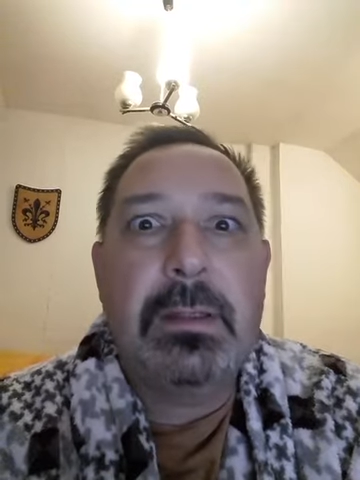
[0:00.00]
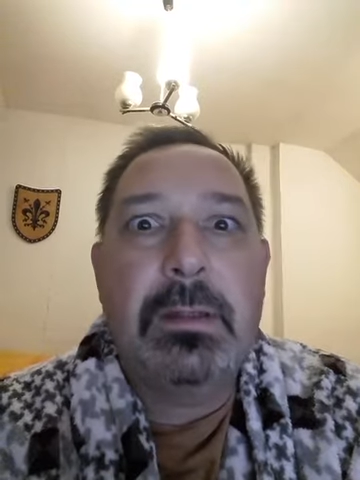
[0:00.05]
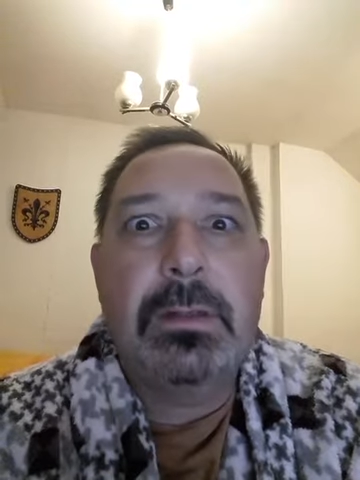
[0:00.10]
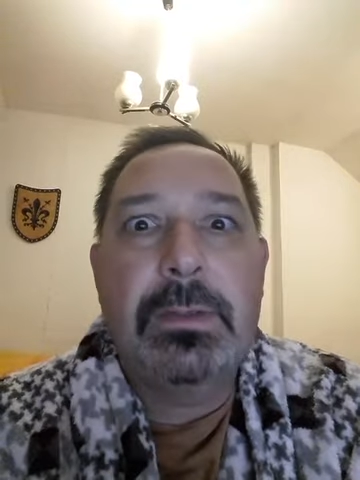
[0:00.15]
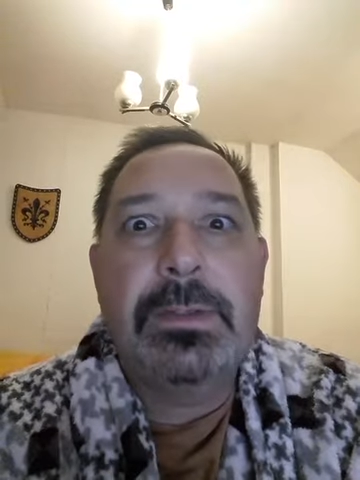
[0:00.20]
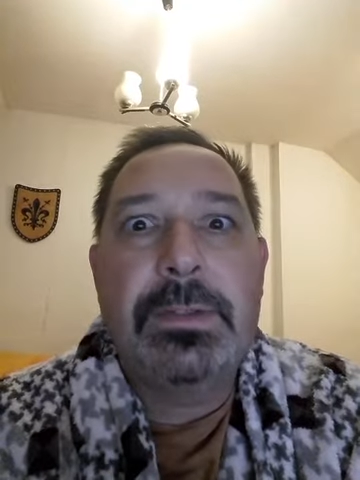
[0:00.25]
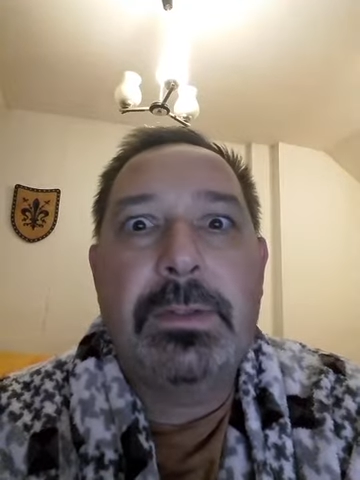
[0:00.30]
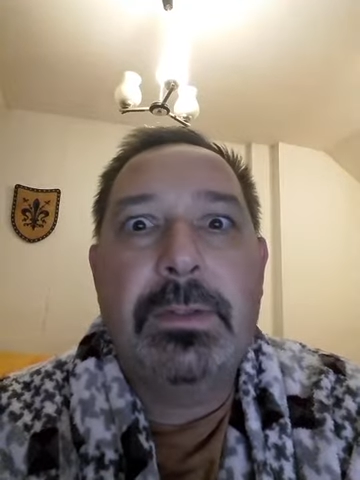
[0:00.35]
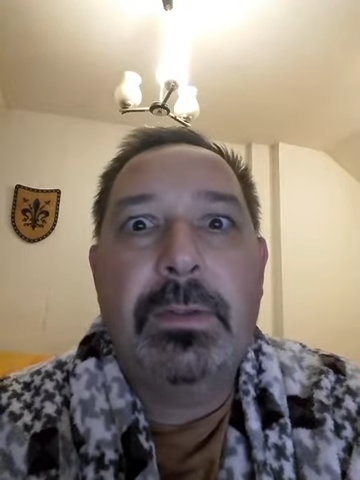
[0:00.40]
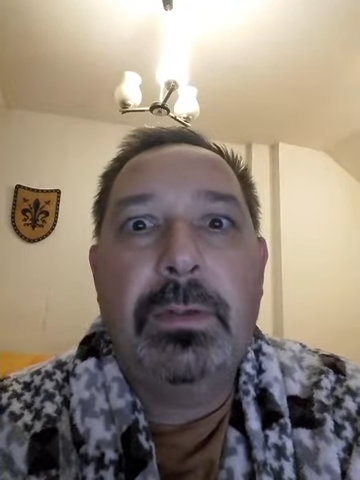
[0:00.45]

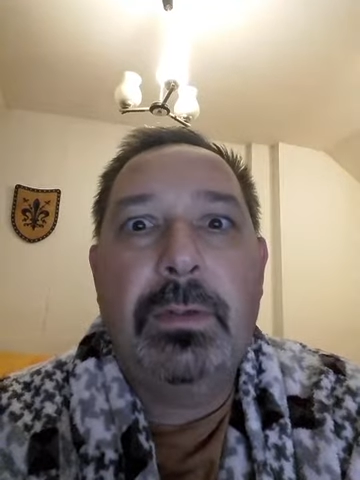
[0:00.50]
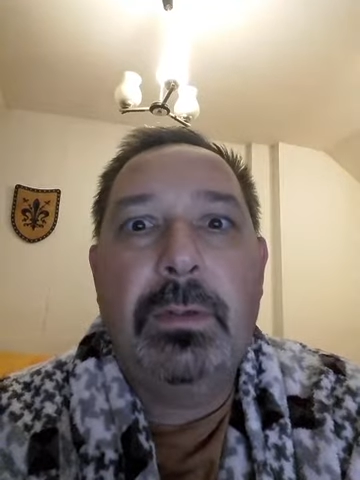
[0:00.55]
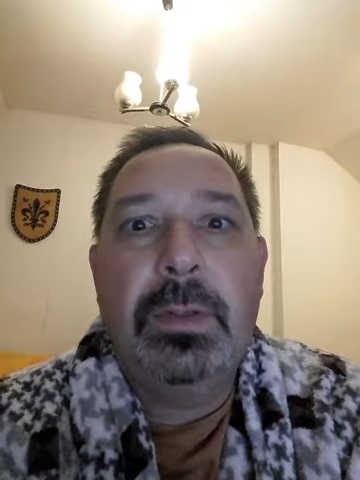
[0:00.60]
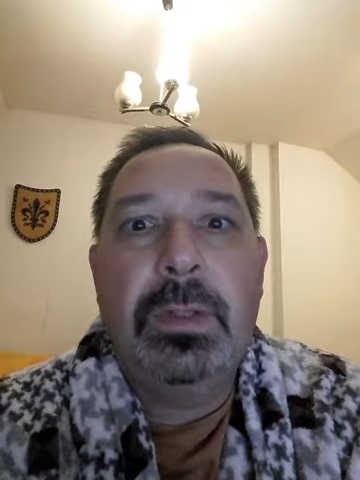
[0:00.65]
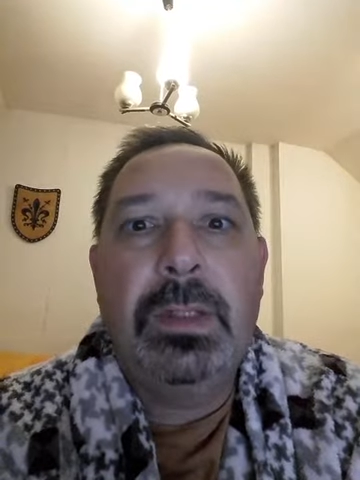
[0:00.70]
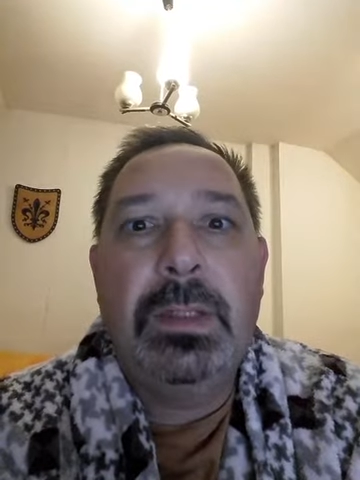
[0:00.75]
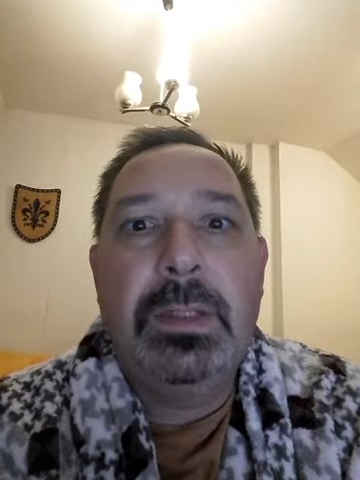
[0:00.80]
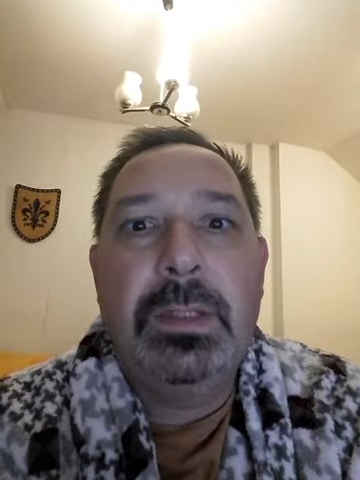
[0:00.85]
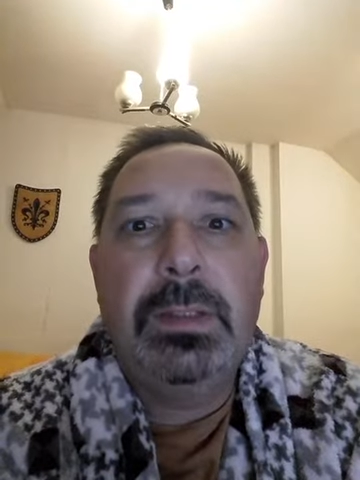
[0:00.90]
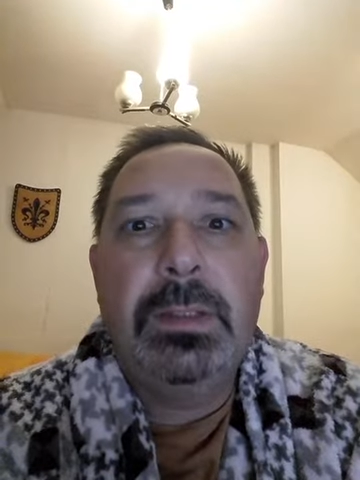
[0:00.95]
also
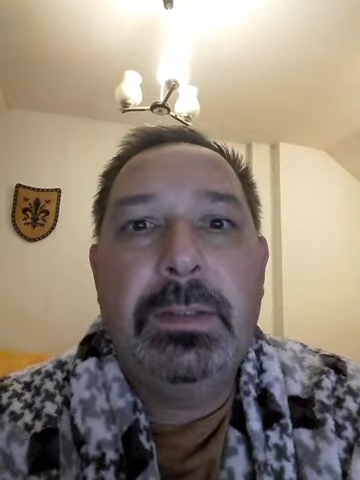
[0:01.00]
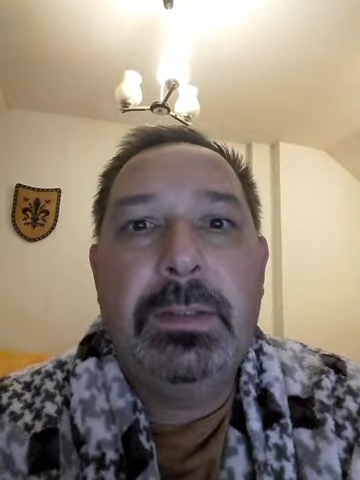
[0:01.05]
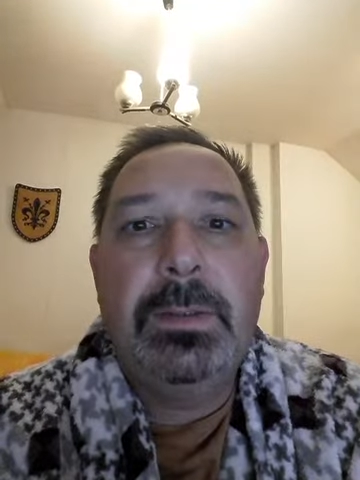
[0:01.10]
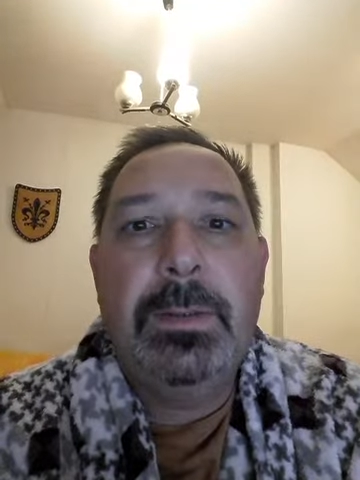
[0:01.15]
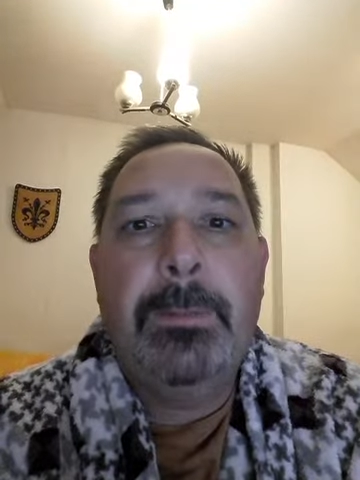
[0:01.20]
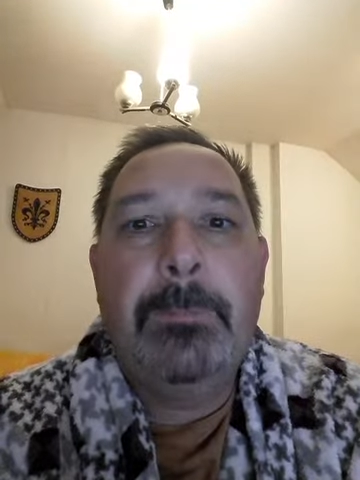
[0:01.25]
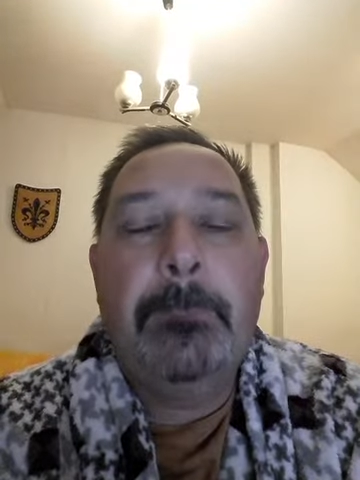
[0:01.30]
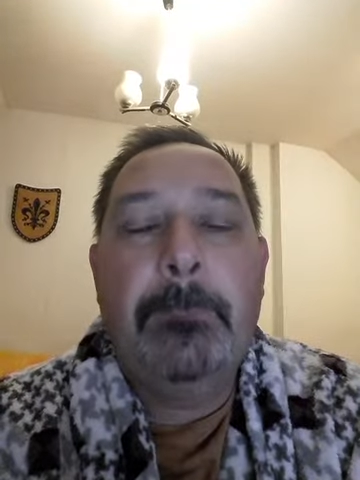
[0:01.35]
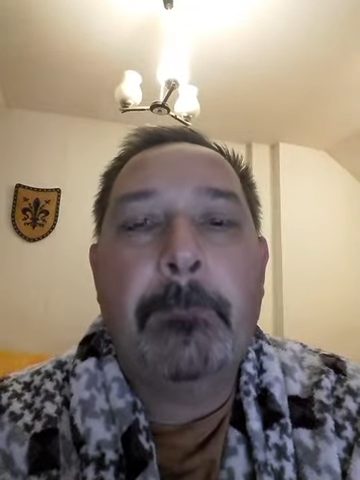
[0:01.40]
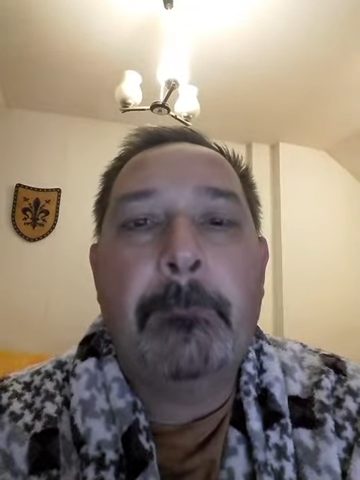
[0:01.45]

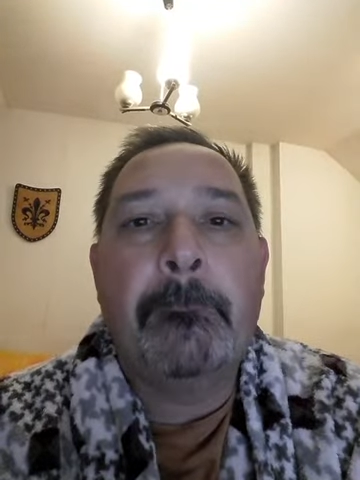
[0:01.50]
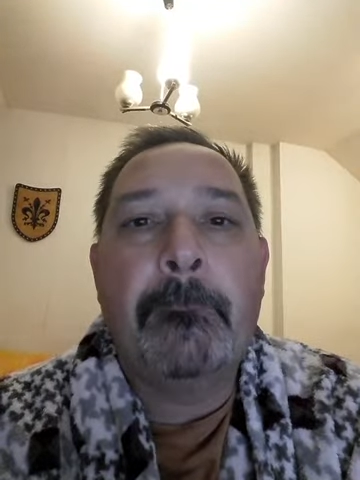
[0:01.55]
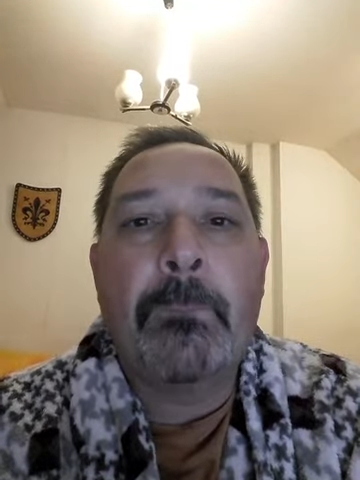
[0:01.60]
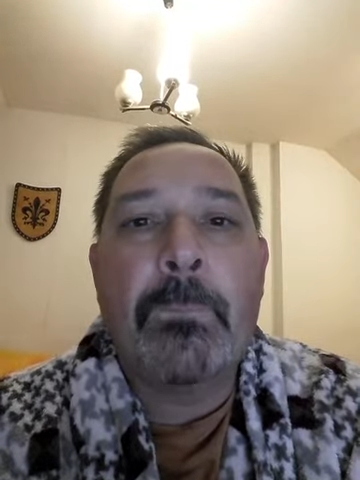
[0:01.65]
in